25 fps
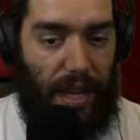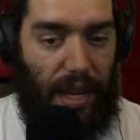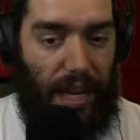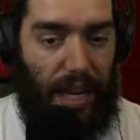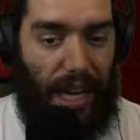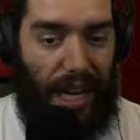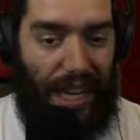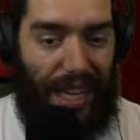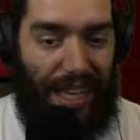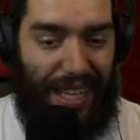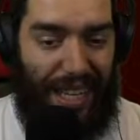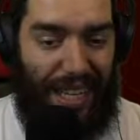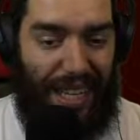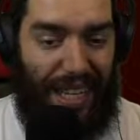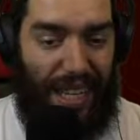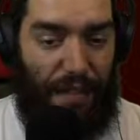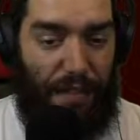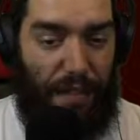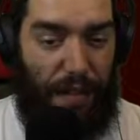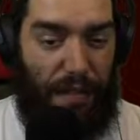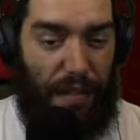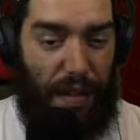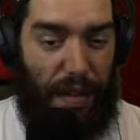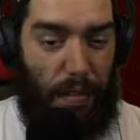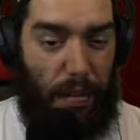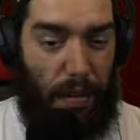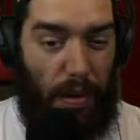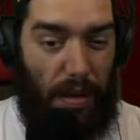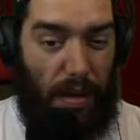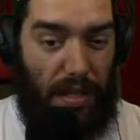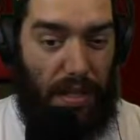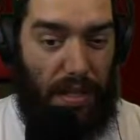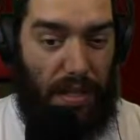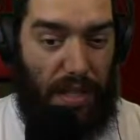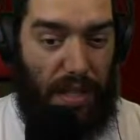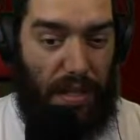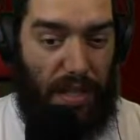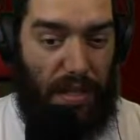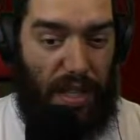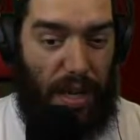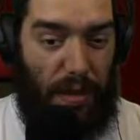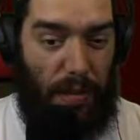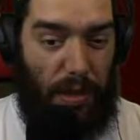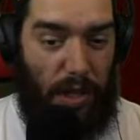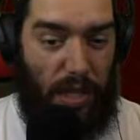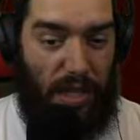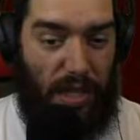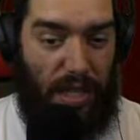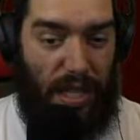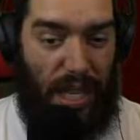and then that 50 poison skill
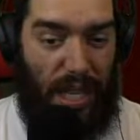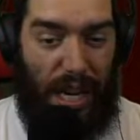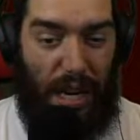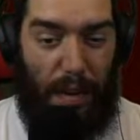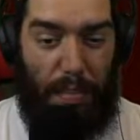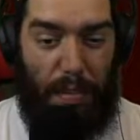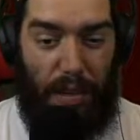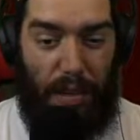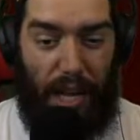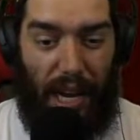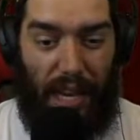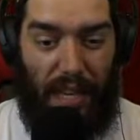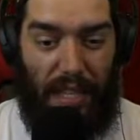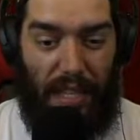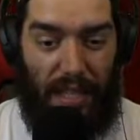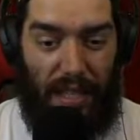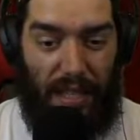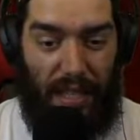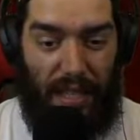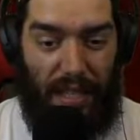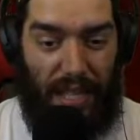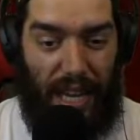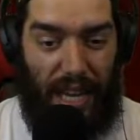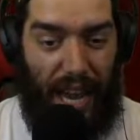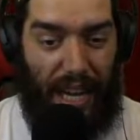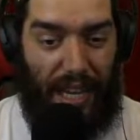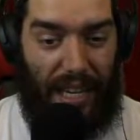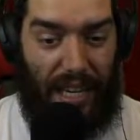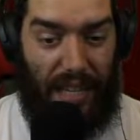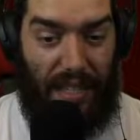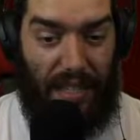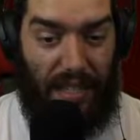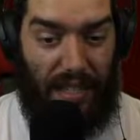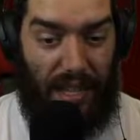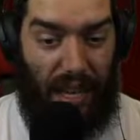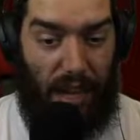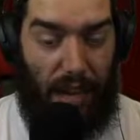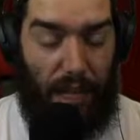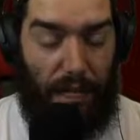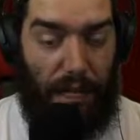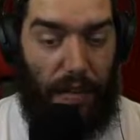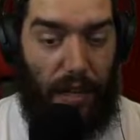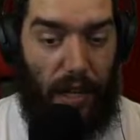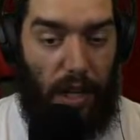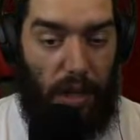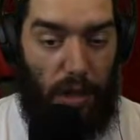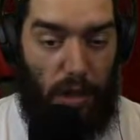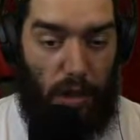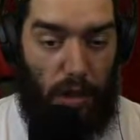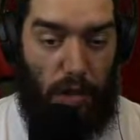damage is then applied to the attack itself.
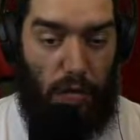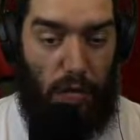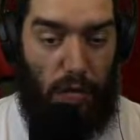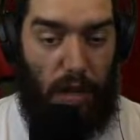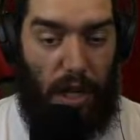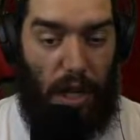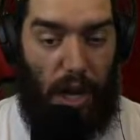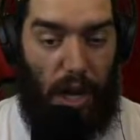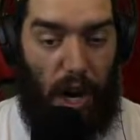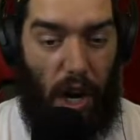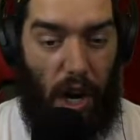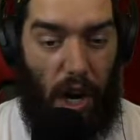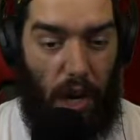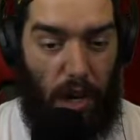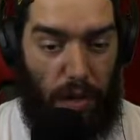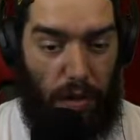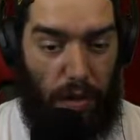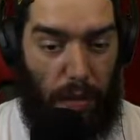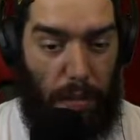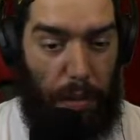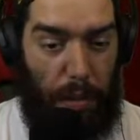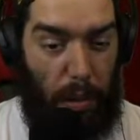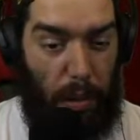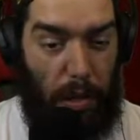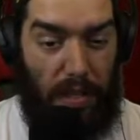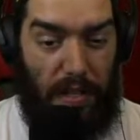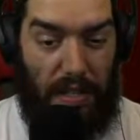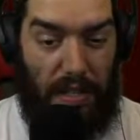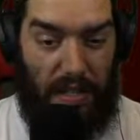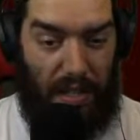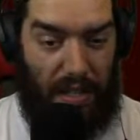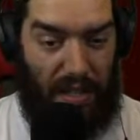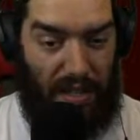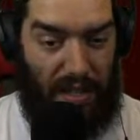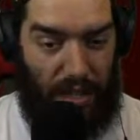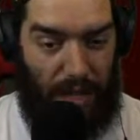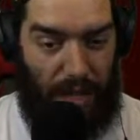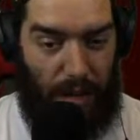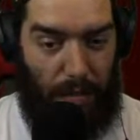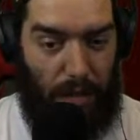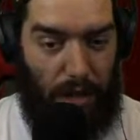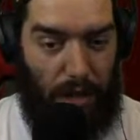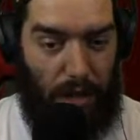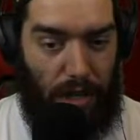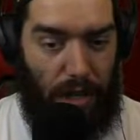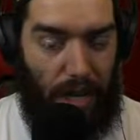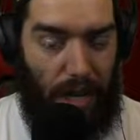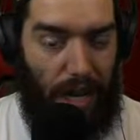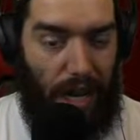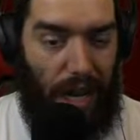So it's really 100 poison skill
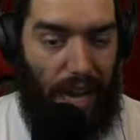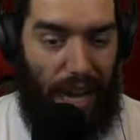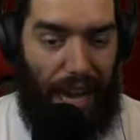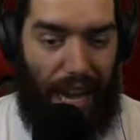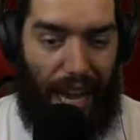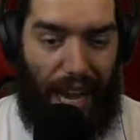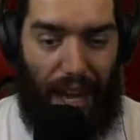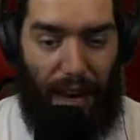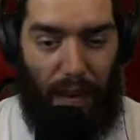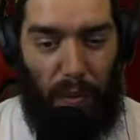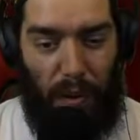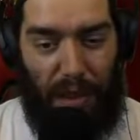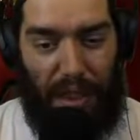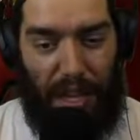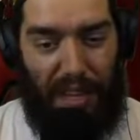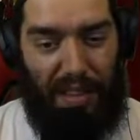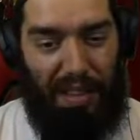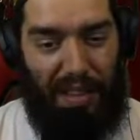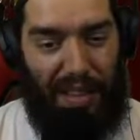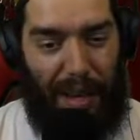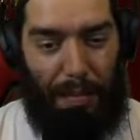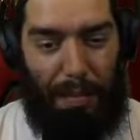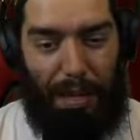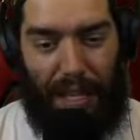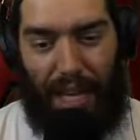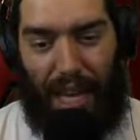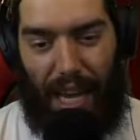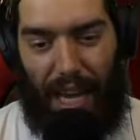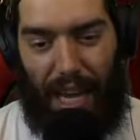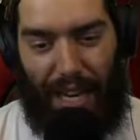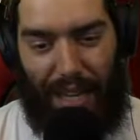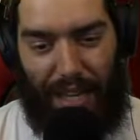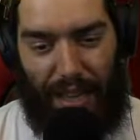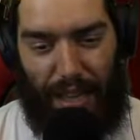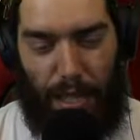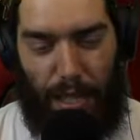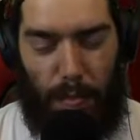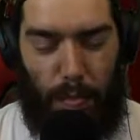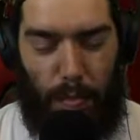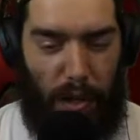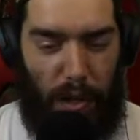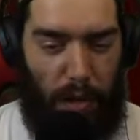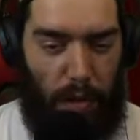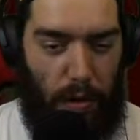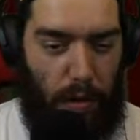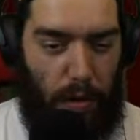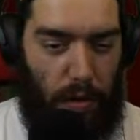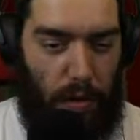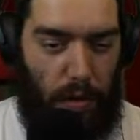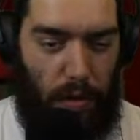damage. And without that mechanic, this
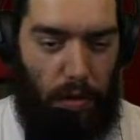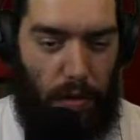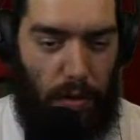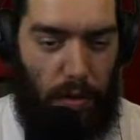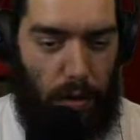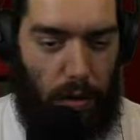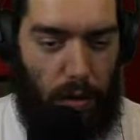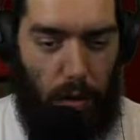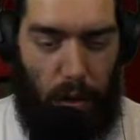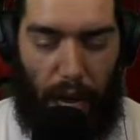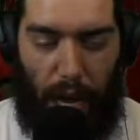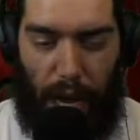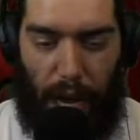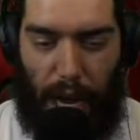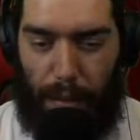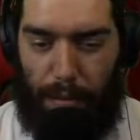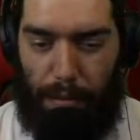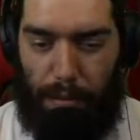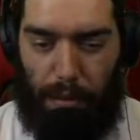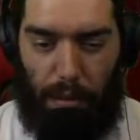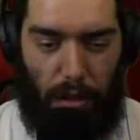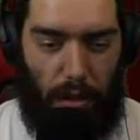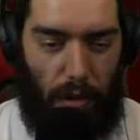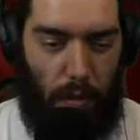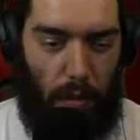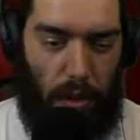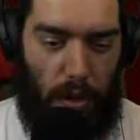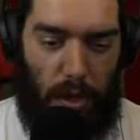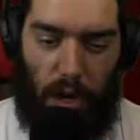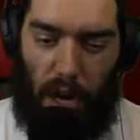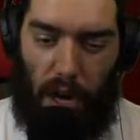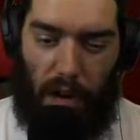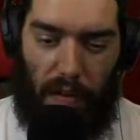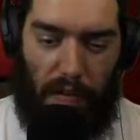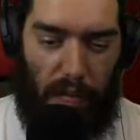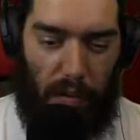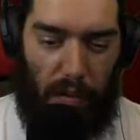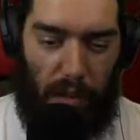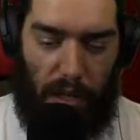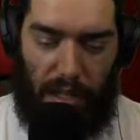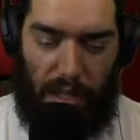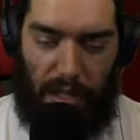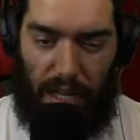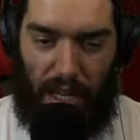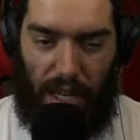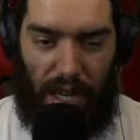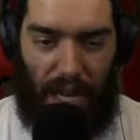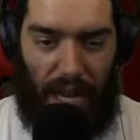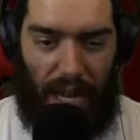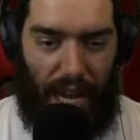build absolutely would not have worked
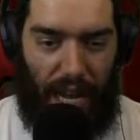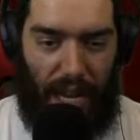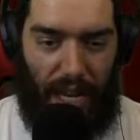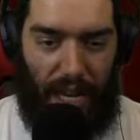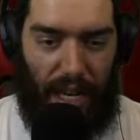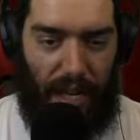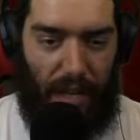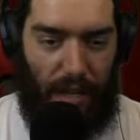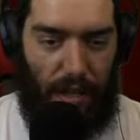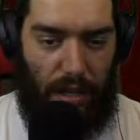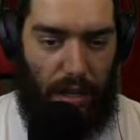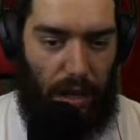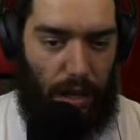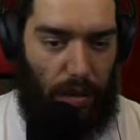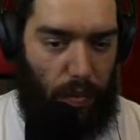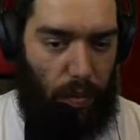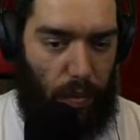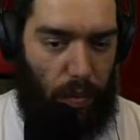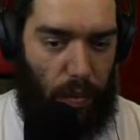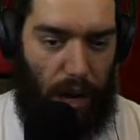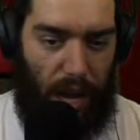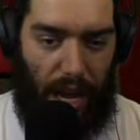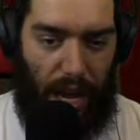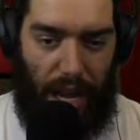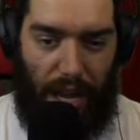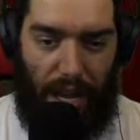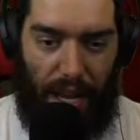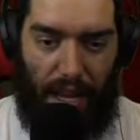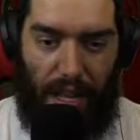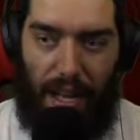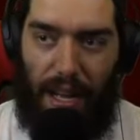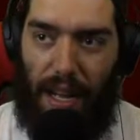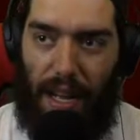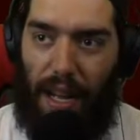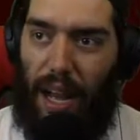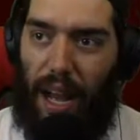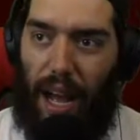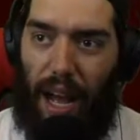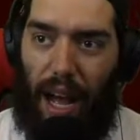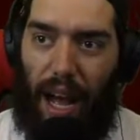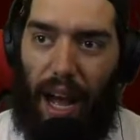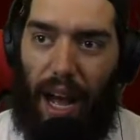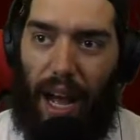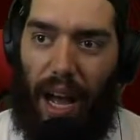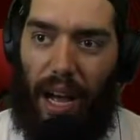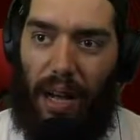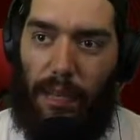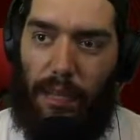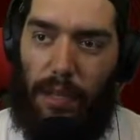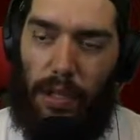in any way.
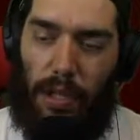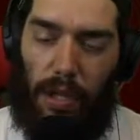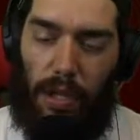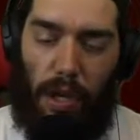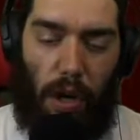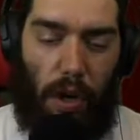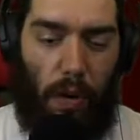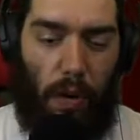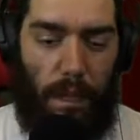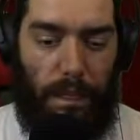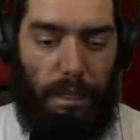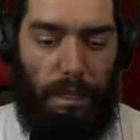So